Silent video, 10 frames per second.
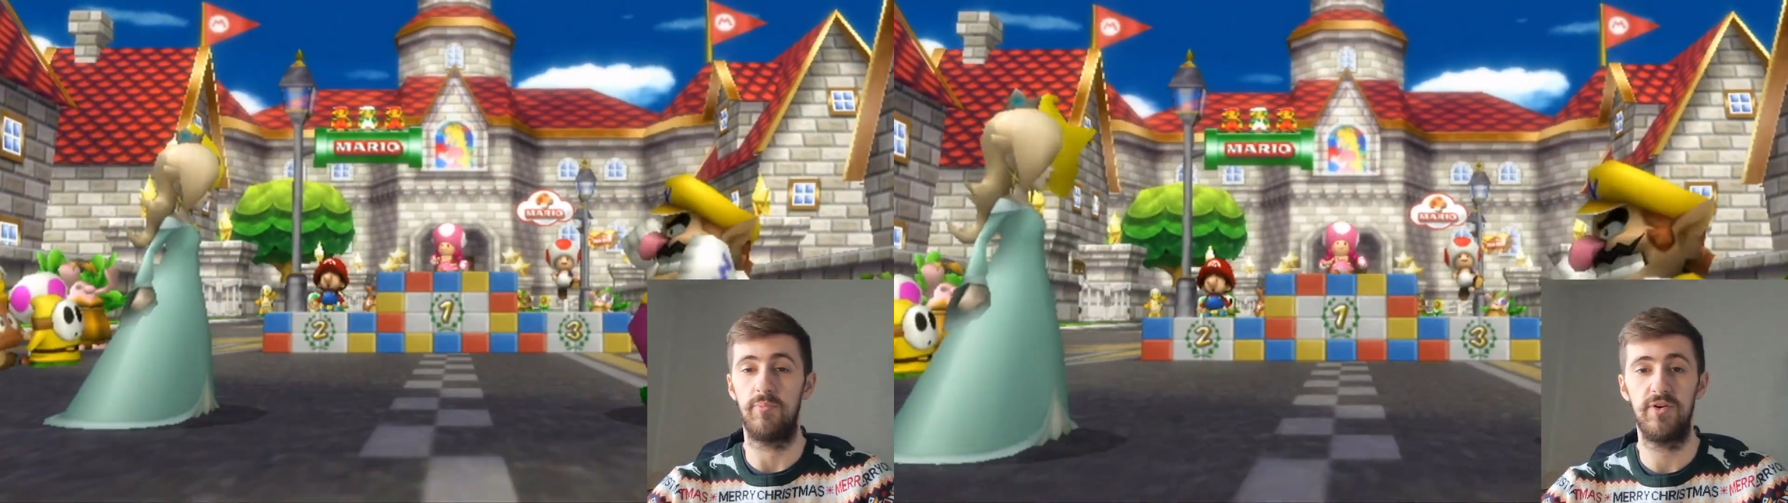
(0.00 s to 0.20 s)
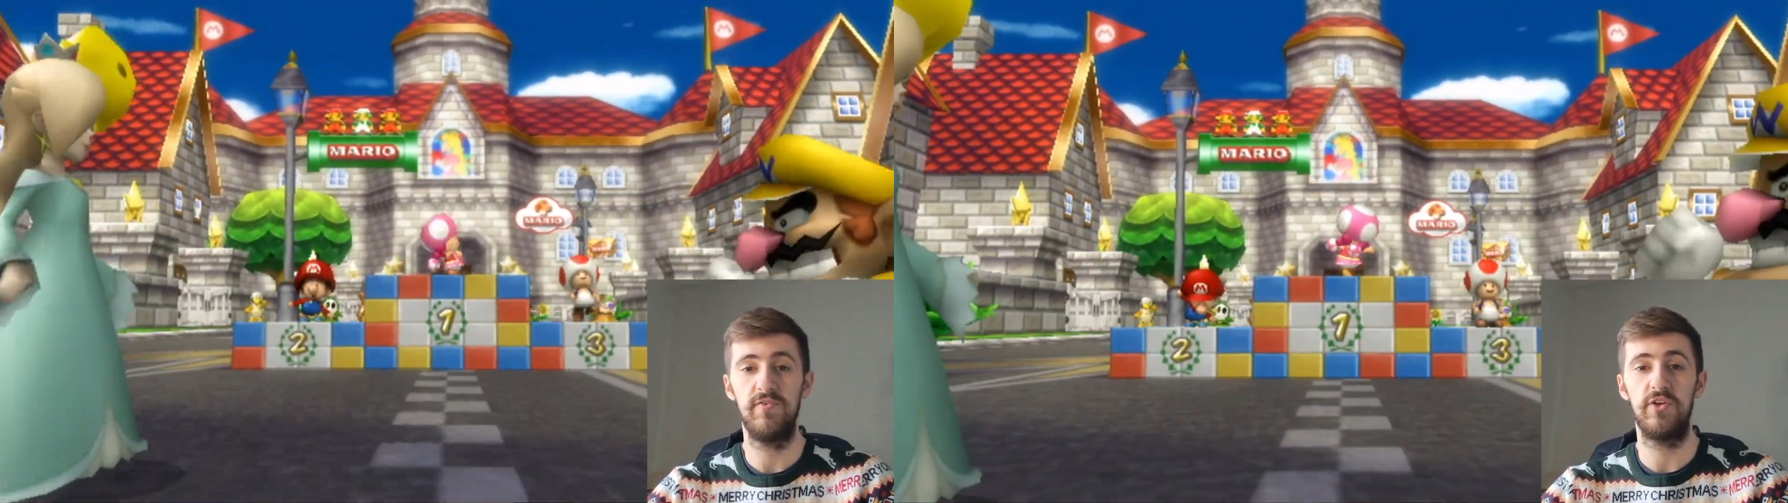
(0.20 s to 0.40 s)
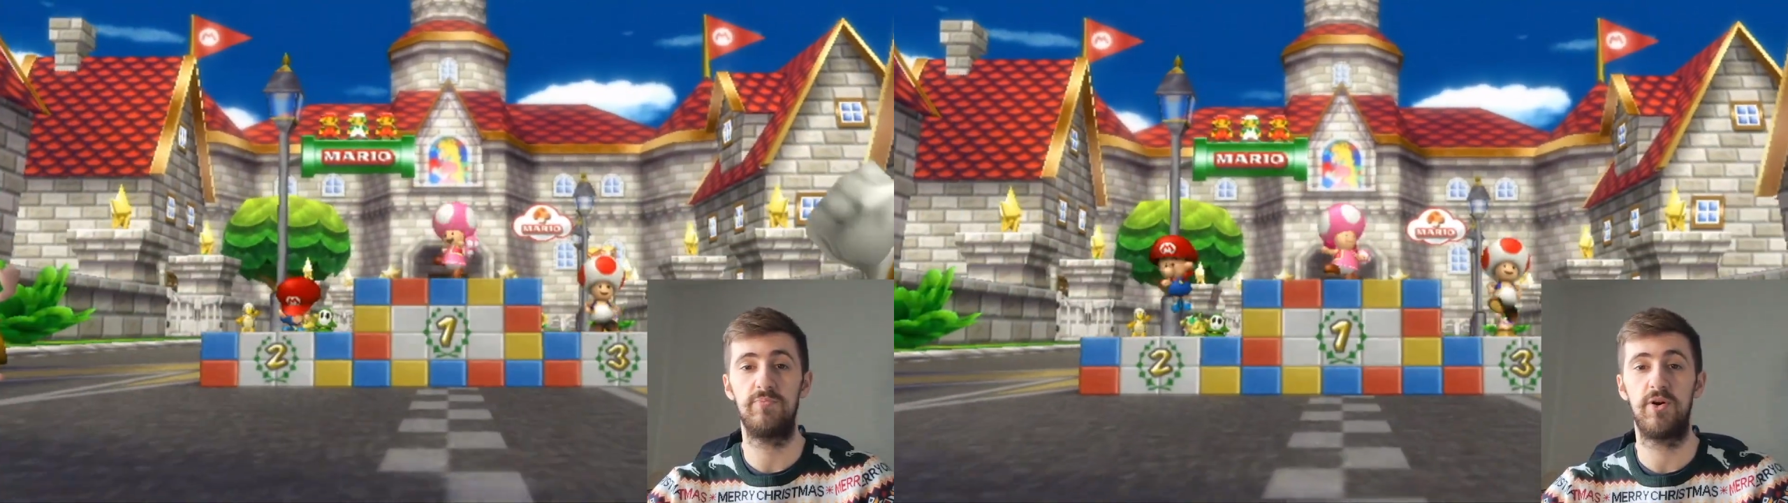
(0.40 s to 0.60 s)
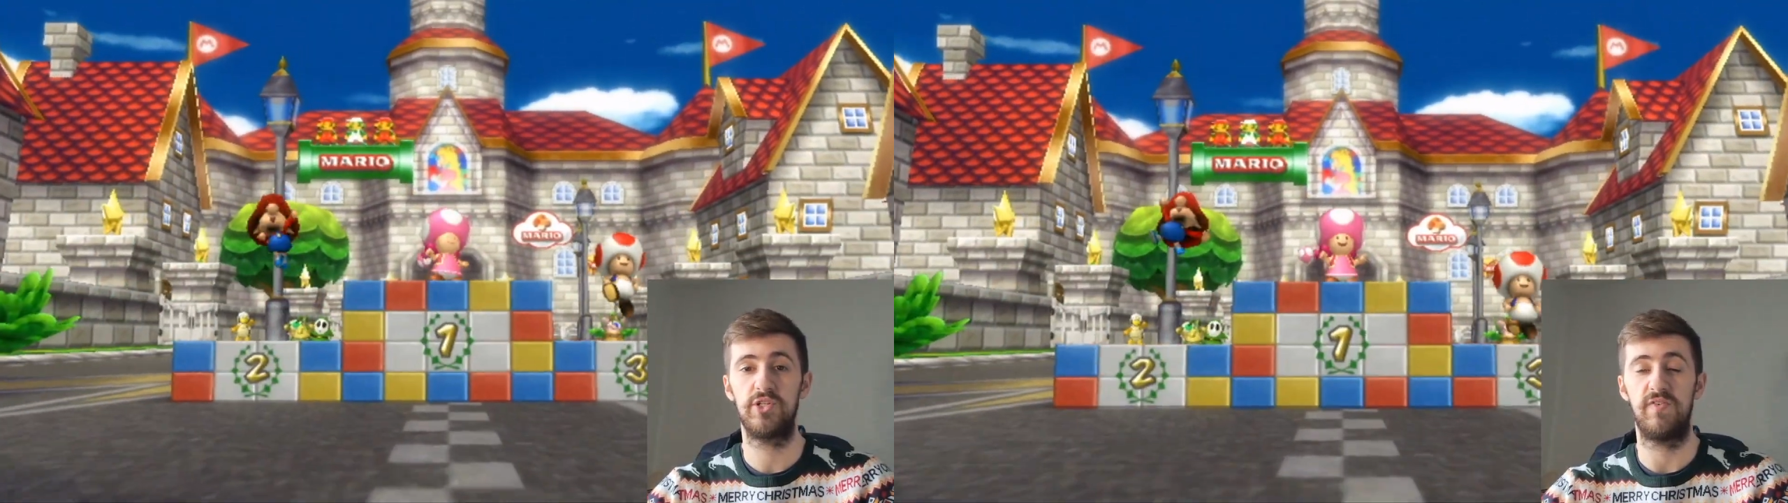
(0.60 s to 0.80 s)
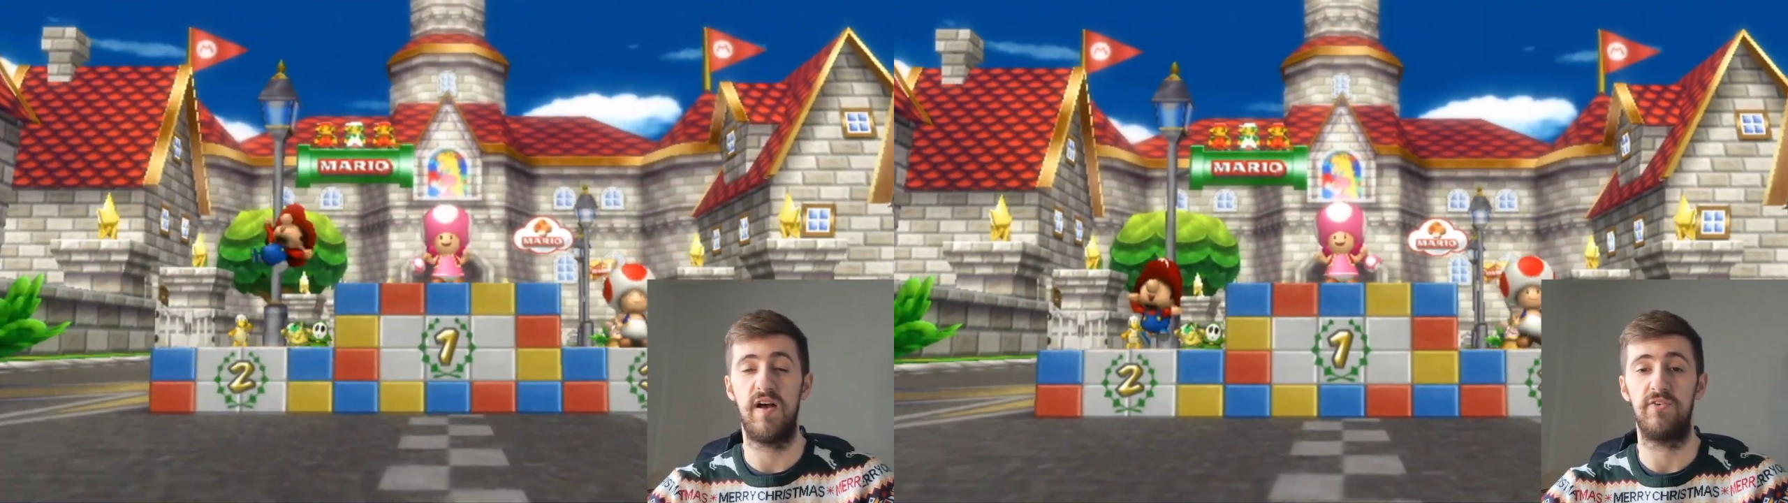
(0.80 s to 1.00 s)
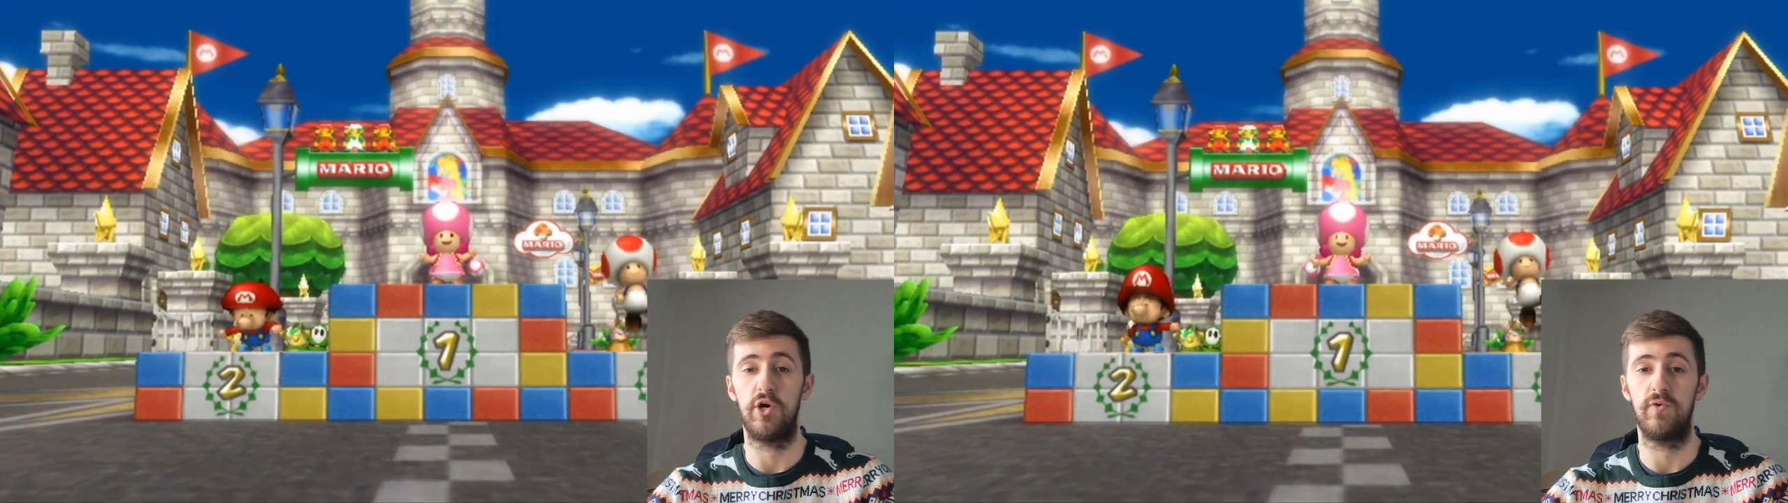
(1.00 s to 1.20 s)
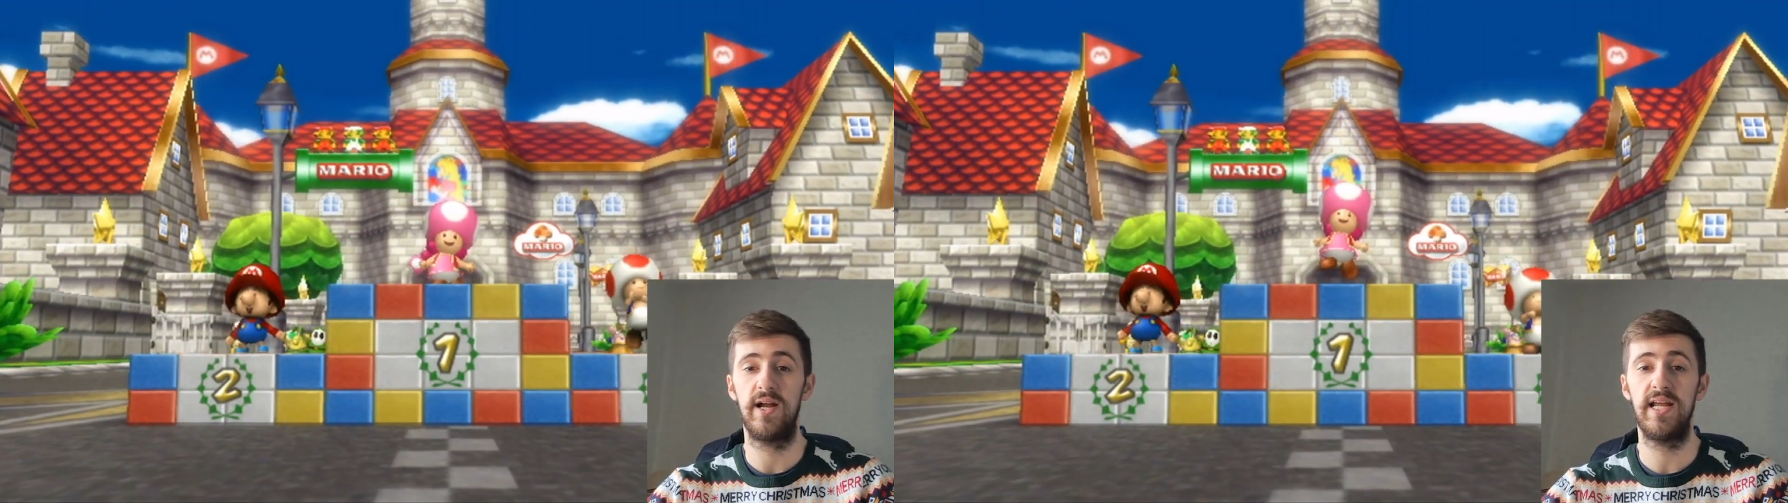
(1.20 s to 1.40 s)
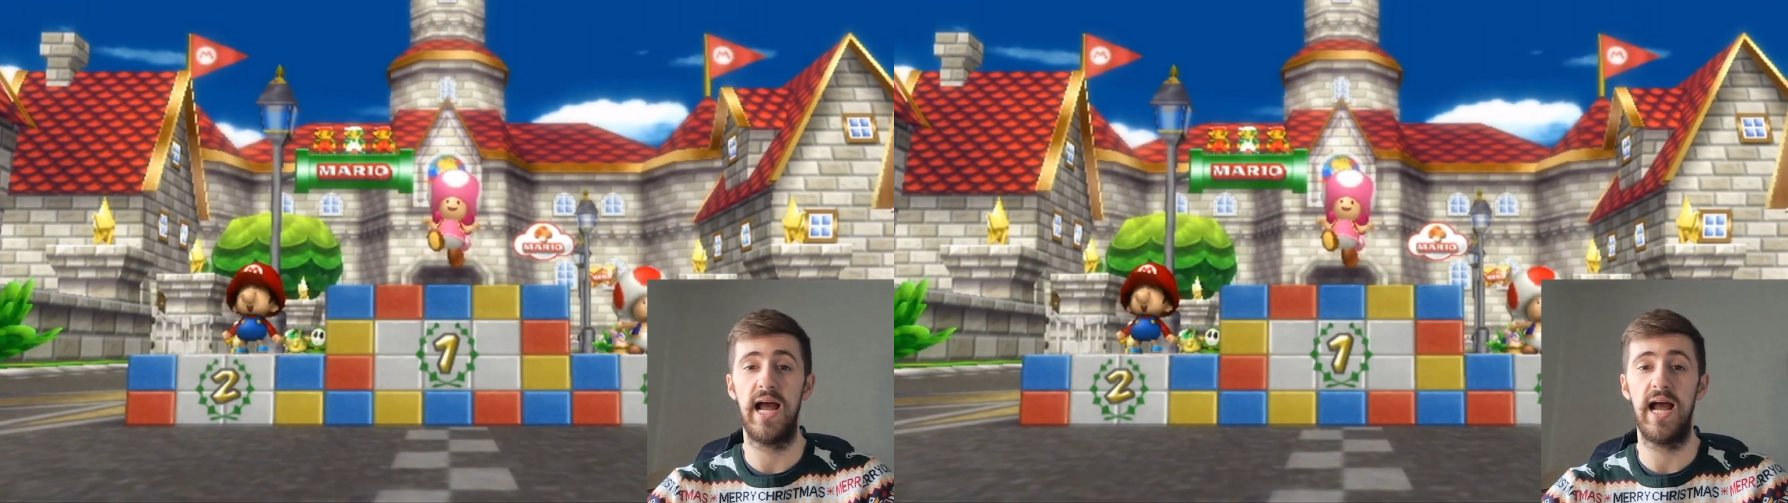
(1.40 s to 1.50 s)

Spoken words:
previous parts if you haven't already,